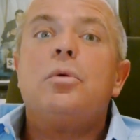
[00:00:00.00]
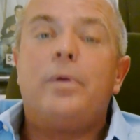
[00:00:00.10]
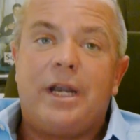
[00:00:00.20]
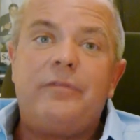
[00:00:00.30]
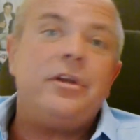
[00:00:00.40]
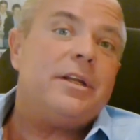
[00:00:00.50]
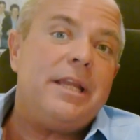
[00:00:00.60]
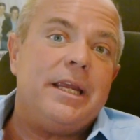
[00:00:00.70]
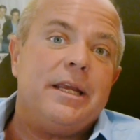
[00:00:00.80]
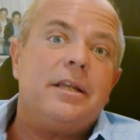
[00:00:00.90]
Whatever you
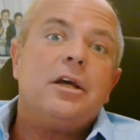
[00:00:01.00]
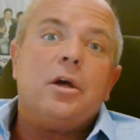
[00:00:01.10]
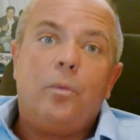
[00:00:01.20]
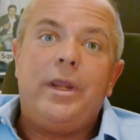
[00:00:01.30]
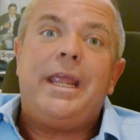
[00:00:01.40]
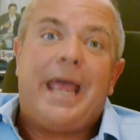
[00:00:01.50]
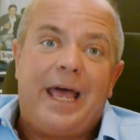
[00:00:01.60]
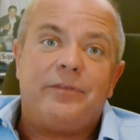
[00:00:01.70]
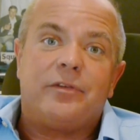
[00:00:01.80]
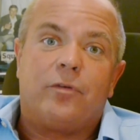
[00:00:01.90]
need, we
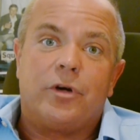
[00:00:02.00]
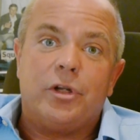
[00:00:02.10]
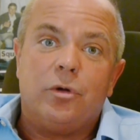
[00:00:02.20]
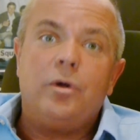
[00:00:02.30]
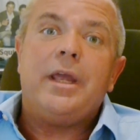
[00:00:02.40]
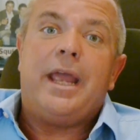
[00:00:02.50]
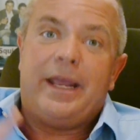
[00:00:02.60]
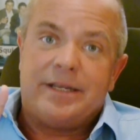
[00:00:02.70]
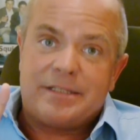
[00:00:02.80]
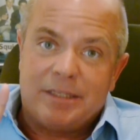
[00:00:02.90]
have it for you,
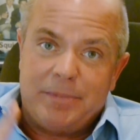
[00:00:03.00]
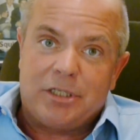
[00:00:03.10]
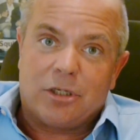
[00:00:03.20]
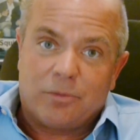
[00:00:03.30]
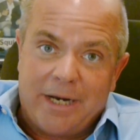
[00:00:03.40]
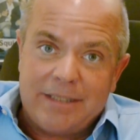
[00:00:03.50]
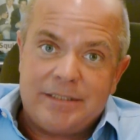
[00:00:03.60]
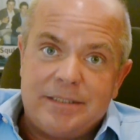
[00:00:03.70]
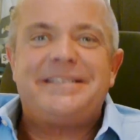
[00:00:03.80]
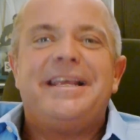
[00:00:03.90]
and it's gonna be
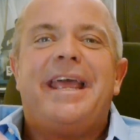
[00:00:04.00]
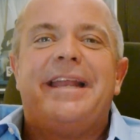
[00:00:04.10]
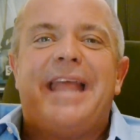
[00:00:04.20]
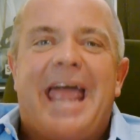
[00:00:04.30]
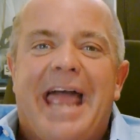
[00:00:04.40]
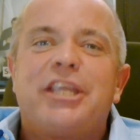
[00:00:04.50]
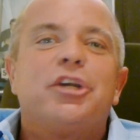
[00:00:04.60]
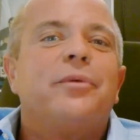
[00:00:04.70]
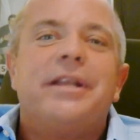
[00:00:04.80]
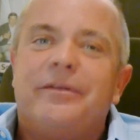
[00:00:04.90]
correct and
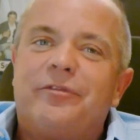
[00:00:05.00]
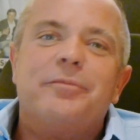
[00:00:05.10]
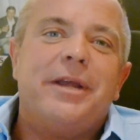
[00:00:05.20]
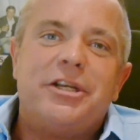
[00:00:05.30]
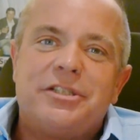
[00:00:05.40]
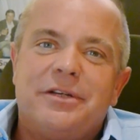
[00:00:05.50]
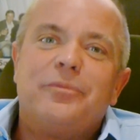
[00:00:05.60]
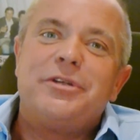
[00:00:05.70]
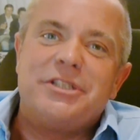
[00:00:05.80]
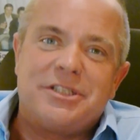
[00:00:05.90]
accurate information,
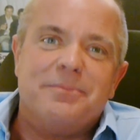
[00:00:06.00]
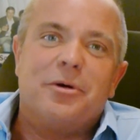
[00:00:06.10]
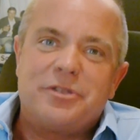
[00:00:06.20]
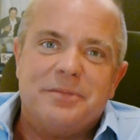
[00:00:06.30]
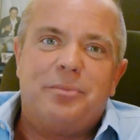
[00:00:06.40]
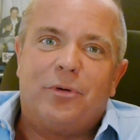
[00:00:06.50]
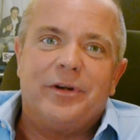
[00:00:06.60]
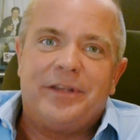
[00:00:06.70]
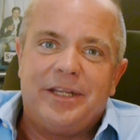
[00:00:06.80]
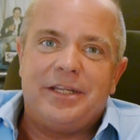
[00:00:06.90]
which is the most
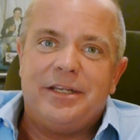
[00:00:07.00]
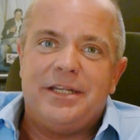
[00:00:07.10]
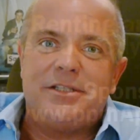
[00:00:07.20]
important thing you need